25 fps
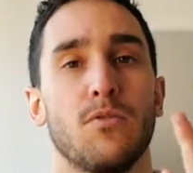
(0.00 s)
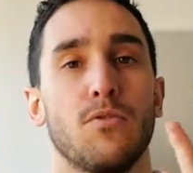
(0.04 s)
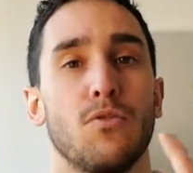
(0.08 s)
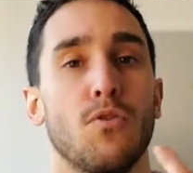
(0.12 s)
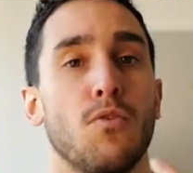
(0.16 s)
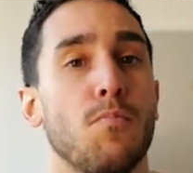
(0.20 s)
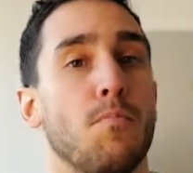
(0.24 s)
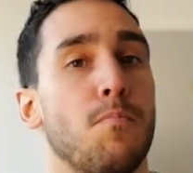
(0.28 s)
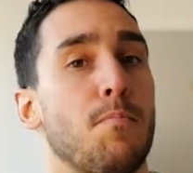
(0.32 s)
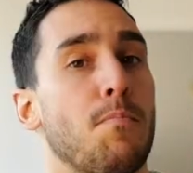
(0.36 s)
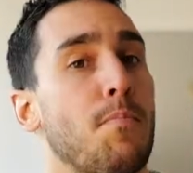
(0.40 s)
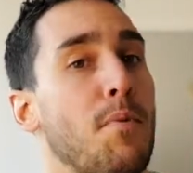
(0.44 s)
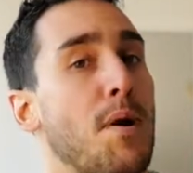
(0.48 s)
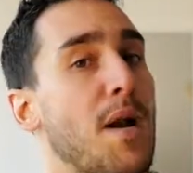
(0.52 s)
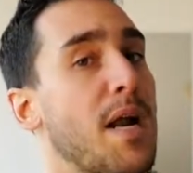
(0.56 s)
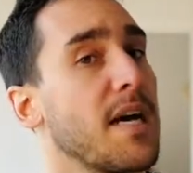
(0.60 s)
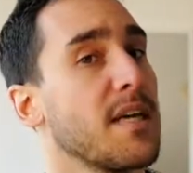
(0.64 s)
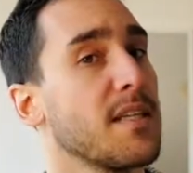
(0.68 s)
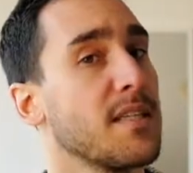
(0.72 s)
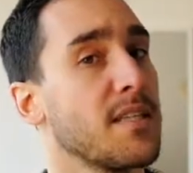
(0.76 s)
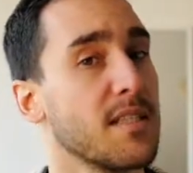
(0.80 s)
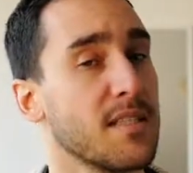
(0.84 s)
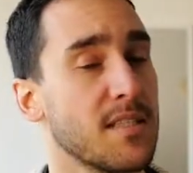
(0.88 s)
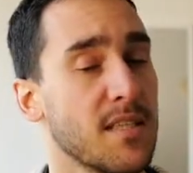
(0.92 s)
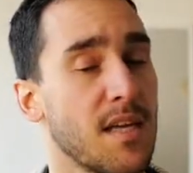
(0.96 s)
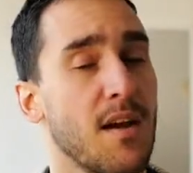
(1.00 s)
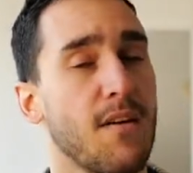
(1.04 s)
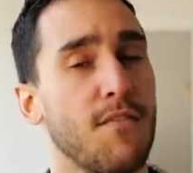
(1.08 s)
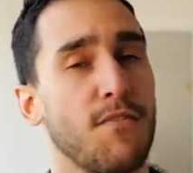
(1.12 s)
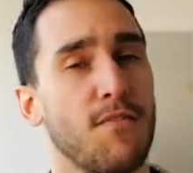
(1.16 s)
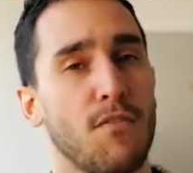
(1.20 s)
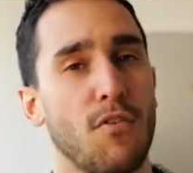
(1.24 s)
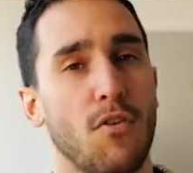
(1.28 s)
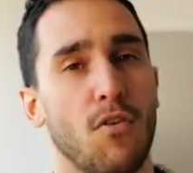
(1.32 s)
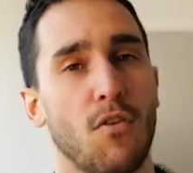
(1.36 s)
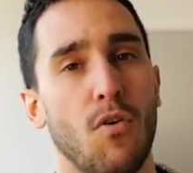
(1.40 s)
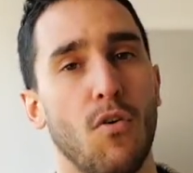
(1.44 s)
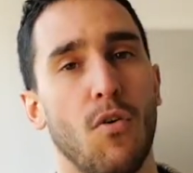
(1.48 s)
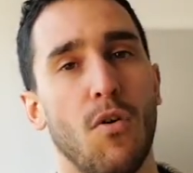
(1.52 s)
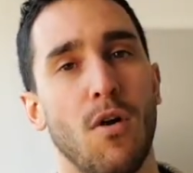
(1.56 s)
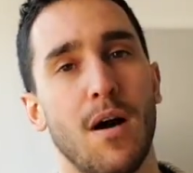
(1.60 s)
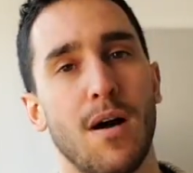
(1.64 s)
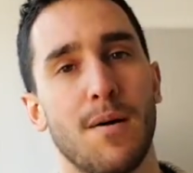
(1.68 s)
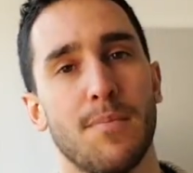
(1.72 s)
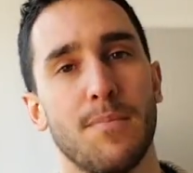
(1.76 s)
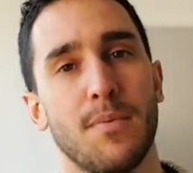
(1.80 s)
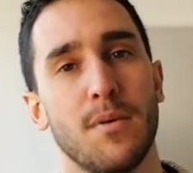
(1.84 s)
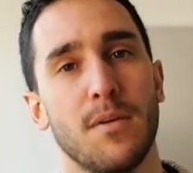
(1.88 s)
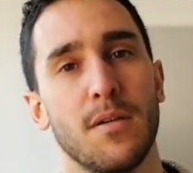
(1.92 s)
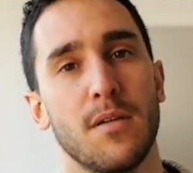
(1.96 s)
So prices have go
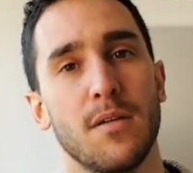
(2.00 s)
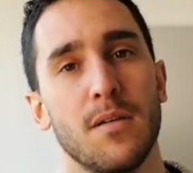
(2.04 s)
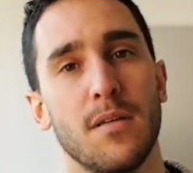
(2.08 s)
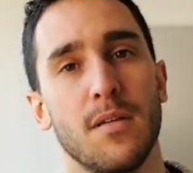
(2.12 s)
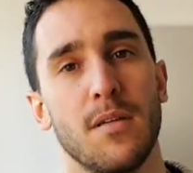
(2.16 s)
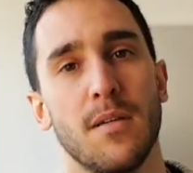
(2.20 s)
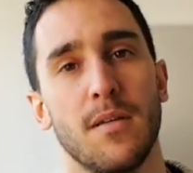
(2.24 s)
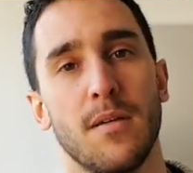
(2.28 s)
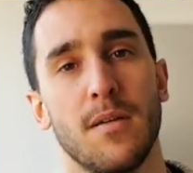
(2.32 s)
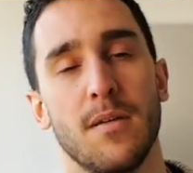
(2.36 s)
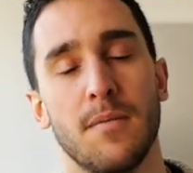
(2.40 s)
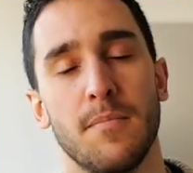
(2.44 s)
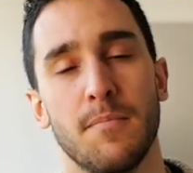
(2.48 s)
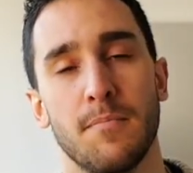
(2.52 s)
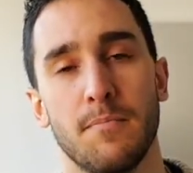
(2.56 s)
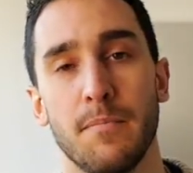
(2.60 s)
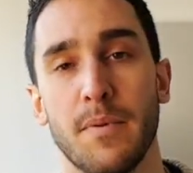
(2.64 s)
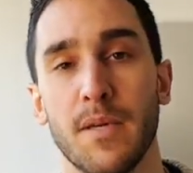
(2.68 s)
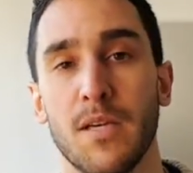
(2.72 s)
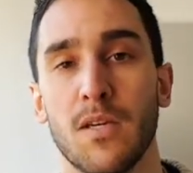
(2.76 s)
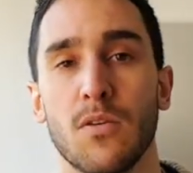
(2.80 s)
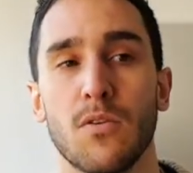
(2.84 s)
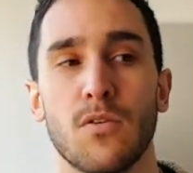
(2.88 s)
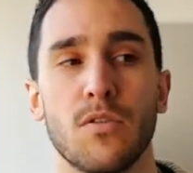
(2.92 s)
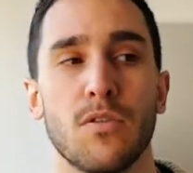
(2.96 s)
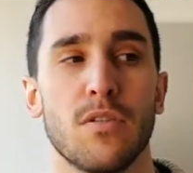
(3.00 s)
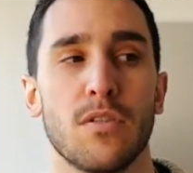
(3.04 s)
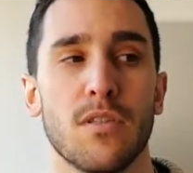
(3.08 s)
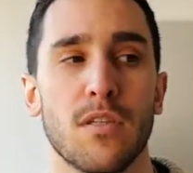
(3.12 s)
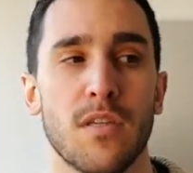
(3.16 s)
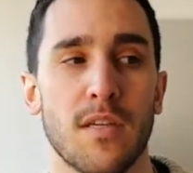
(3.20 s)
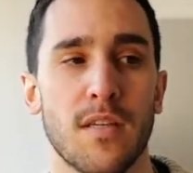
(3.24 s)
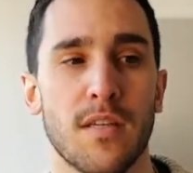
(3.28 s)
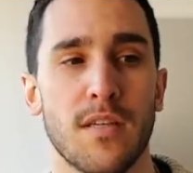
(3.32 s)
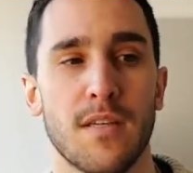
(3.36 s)
up because